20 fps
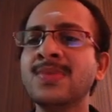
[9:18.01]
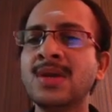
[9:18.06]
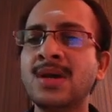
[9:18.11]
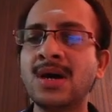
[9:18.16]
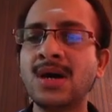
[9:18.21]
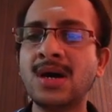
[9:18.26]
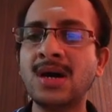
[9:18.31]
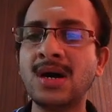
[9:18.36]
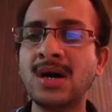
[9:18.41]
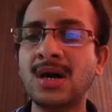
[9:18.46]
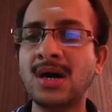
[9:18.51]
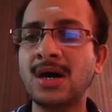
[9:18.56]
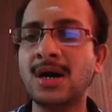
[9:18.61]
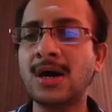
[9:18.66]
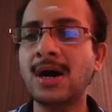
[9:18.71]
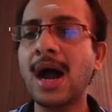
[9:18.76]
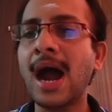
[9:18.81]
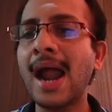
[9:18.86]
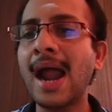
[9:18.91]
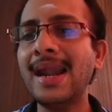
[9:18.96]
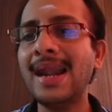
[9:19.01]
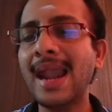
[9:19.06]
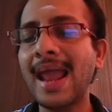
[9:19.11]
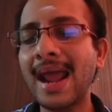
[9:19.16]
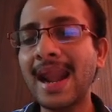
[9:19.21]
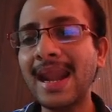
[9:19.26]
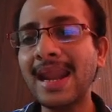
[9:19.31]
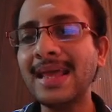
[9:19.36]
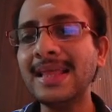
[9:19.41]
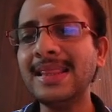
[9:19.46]
and
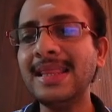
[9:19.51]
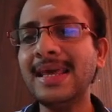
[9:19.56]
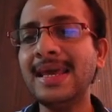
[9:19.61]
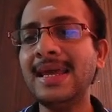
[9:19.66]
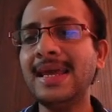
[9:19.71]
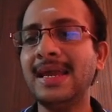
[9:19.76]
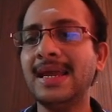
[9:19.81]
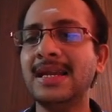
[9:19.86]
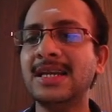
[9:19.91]
learning the